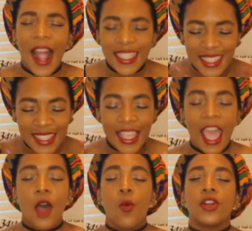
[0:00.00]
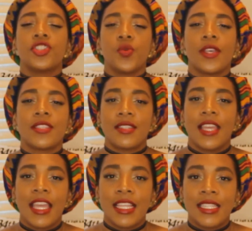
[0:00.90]
I just want to
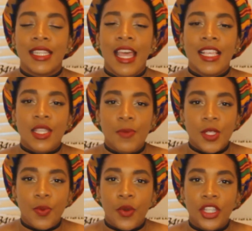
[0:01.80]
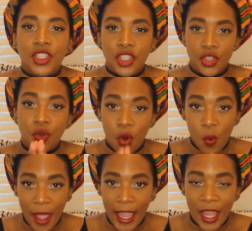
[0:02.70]
extend some inspiration your
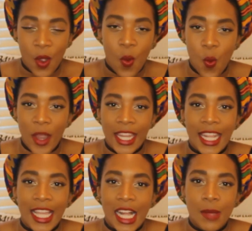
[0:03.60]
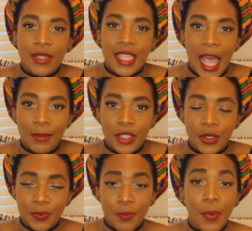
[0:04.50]
way when it comes time to.